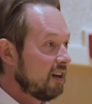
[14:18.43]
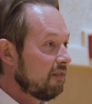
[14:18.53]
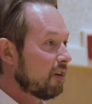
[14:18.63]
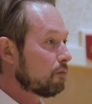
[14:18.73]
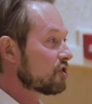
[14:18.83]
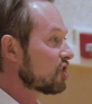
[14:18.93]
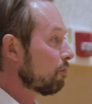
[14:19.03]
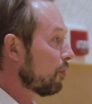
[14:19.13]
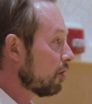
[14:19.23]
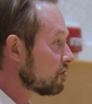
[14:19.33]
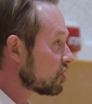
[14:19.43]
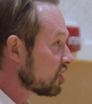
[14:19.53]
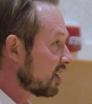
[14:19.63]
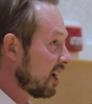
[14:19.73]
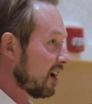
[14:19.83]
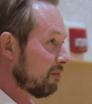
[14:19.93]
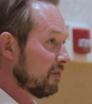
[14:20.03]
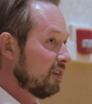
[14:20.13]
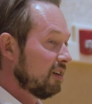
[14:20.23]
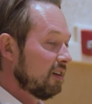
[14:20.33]
that was supposed to
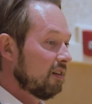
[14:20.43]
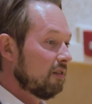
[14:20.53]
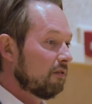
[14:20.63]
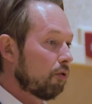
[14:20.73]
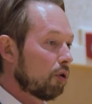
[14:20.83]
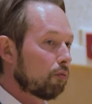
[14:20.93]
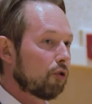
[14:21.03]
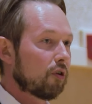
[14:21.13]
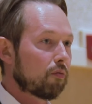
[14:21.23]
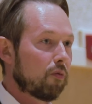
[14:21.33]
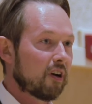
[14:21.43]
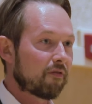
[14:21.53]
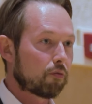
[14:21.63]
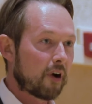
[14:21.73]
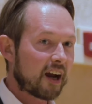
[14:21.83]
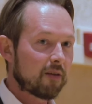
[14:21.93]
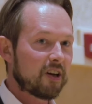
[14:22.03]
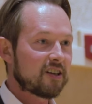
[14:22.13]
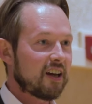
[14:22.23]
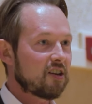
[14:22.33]
come forward with
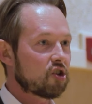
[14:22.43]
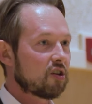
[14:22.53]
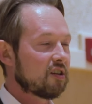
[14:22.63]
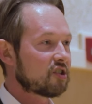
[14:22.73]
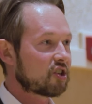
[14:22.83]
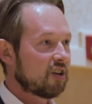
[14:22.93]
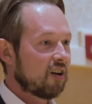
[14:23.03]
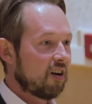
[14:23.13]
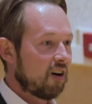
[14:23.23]
recommendations